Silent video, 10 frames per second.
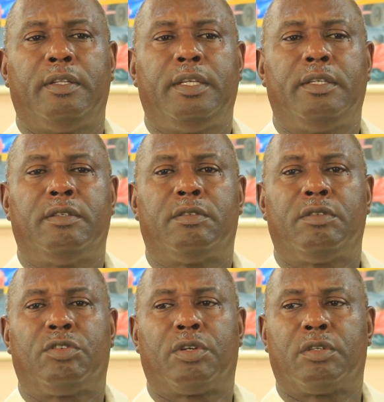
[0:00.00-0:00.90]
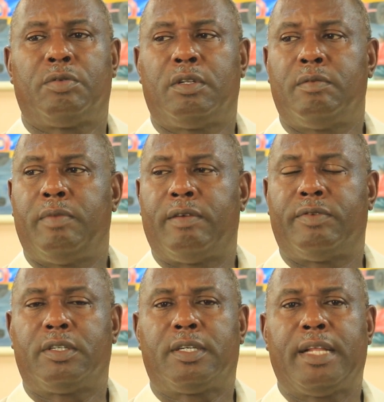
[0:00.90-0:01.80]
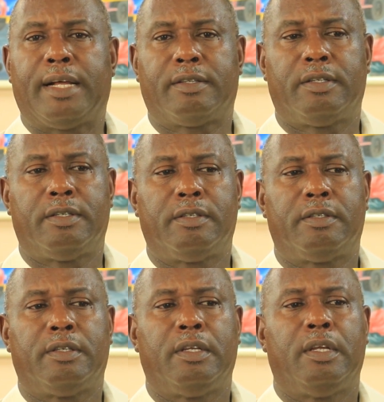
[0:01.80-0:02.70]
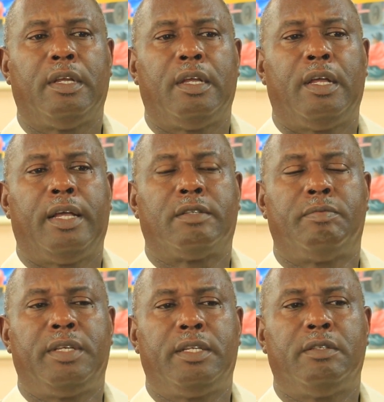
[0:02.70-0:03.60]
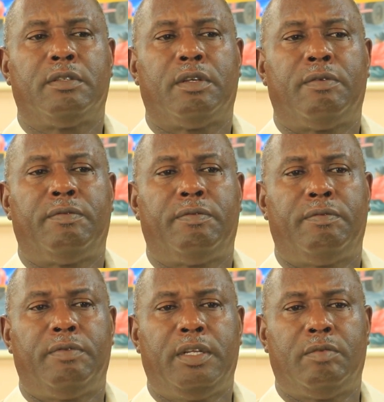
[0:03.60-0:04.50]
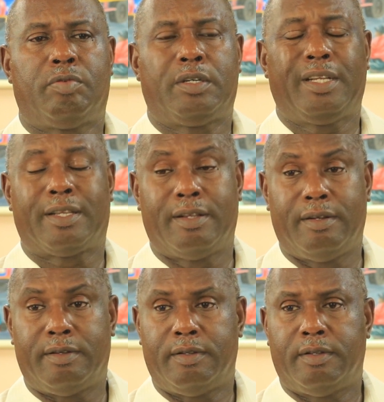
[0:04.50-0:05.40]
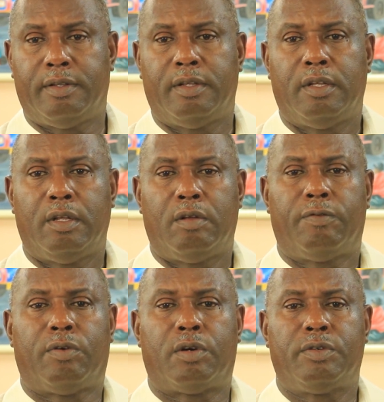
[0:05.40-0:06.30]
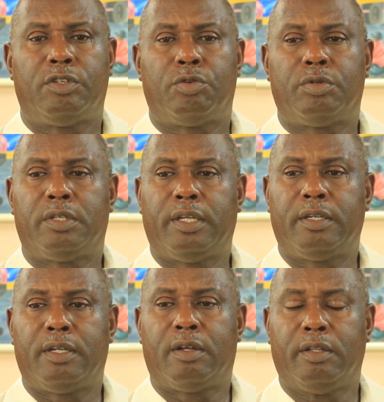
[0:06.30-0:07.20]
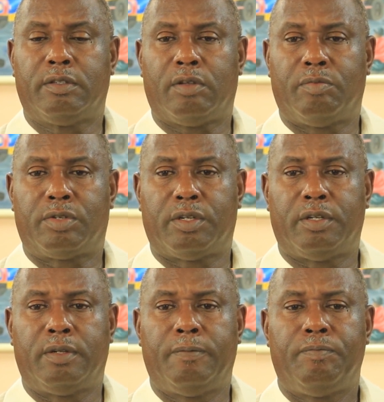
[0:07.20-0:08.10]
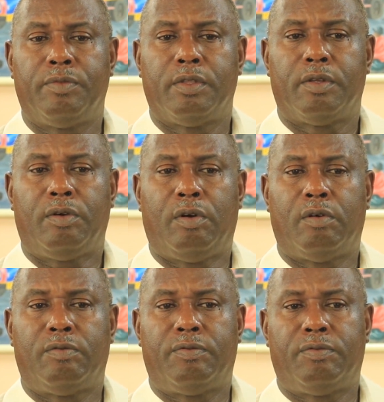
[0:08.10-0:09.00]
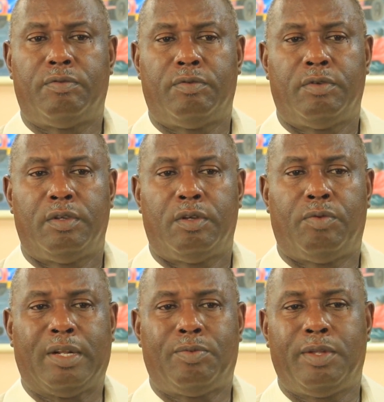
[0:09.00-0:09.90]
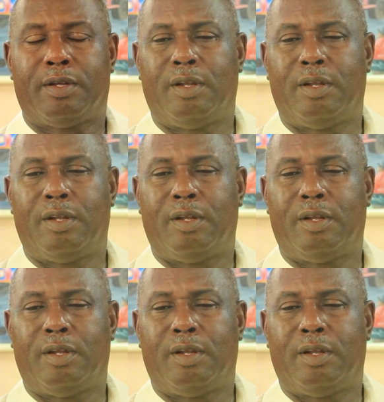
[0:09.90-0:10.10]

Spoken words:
these sugar-sweetened beverage taxes as means of, in particular, for reducing the consumption of what we